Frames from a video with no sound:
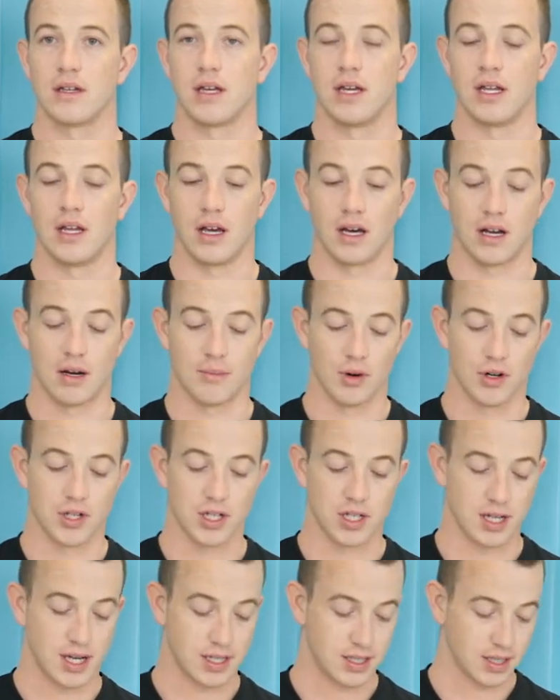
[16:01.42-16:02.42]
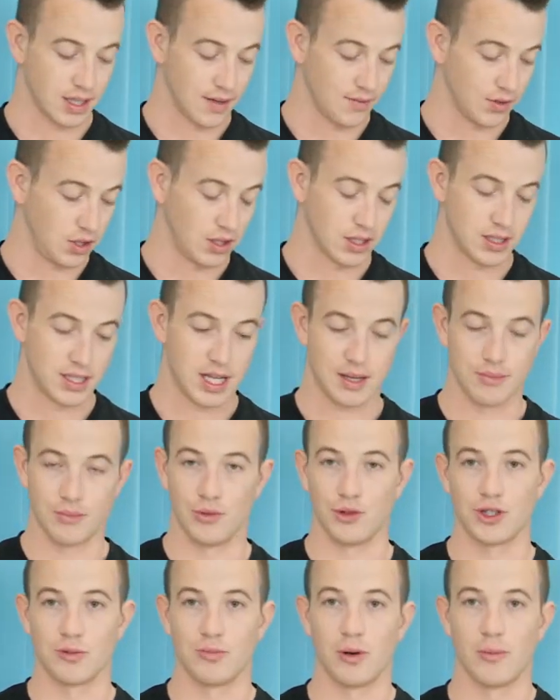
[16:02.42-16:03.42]
And on a merchandising level, you can take
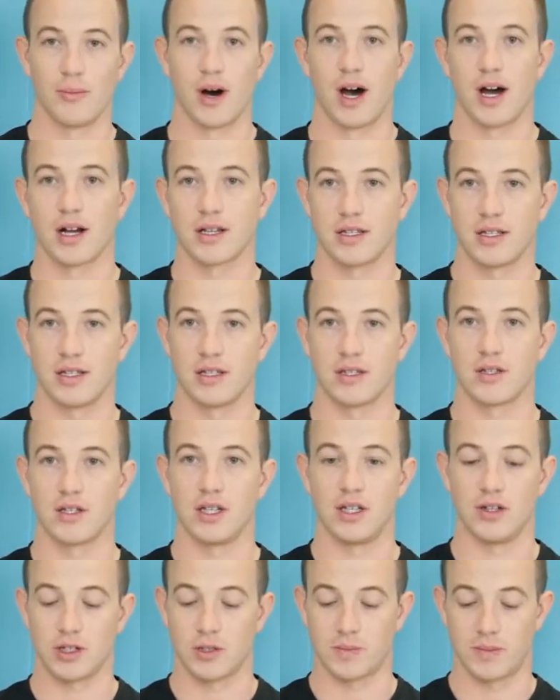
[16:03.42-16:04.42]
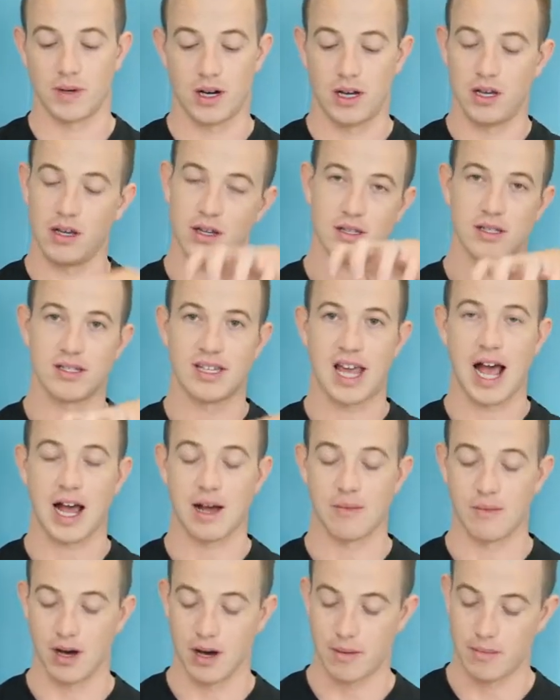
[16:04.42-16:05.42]
multiple boxes in your spa. You can stack
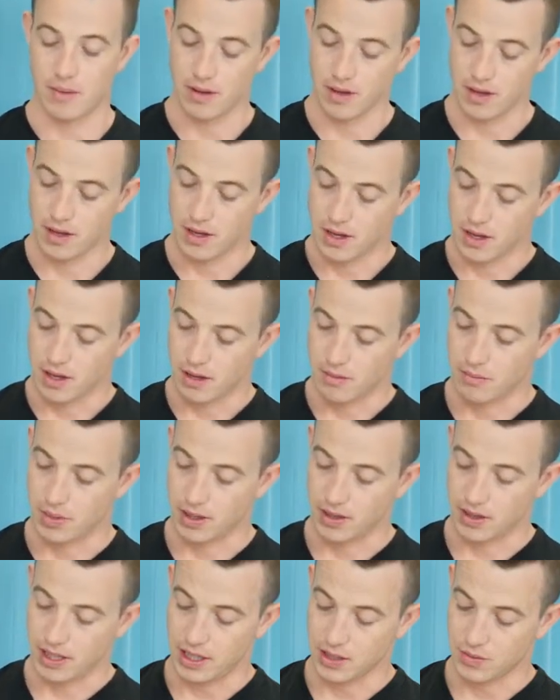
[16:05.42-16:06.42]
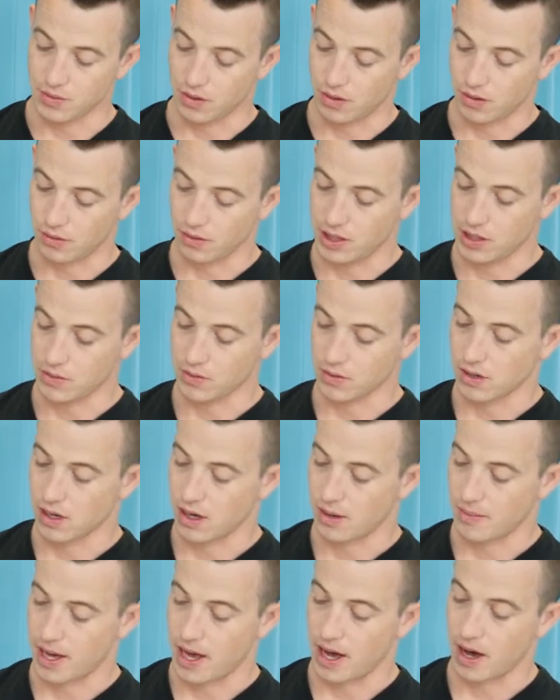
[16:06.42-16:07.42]
them up. But these will
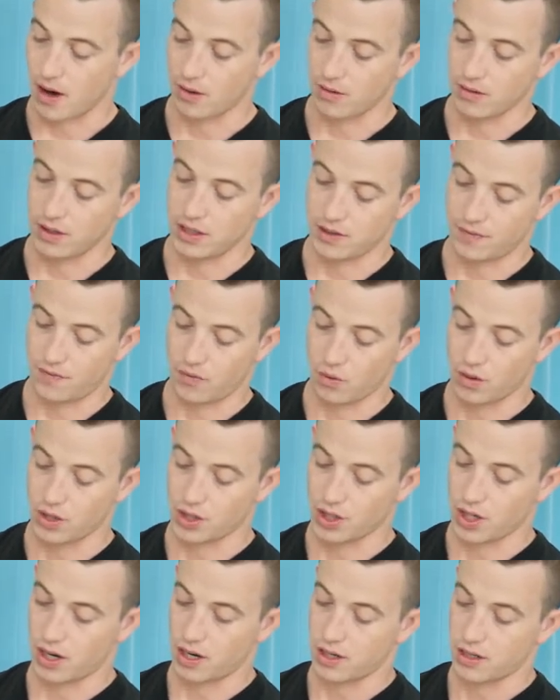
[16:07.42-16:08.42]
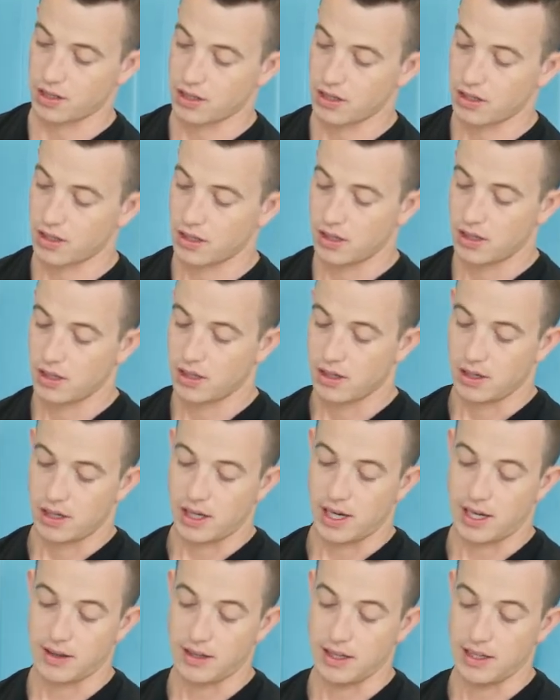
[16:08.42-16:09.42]
come out, these 4 jars,
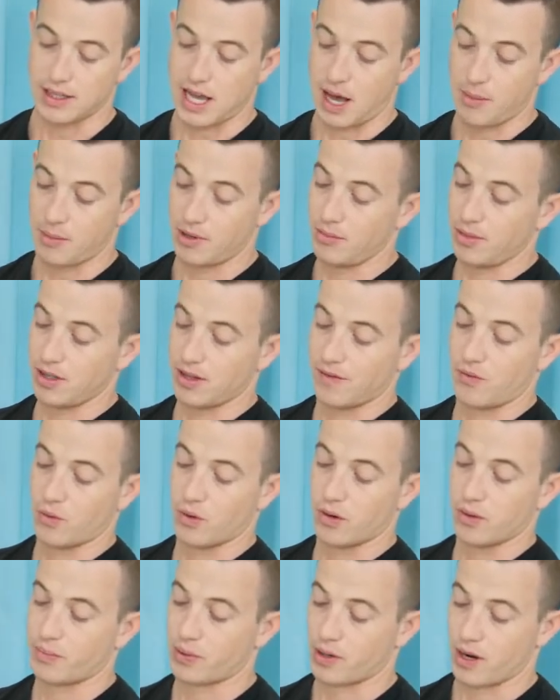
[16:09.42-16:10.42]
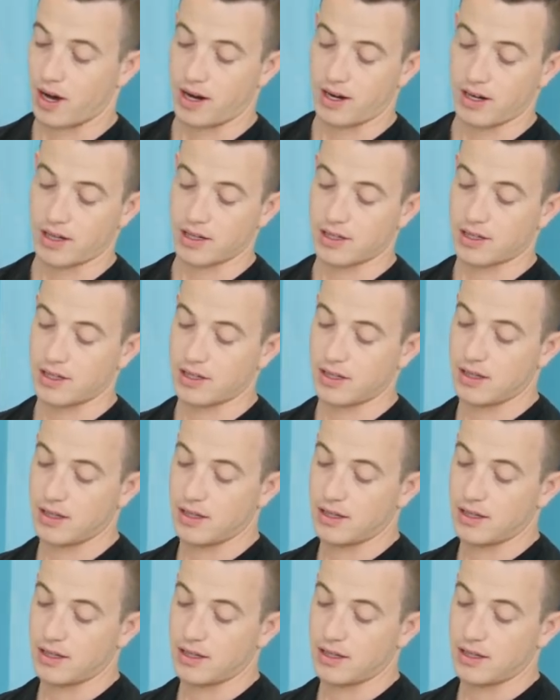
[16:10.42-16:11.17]
and these happen to be the 4 products.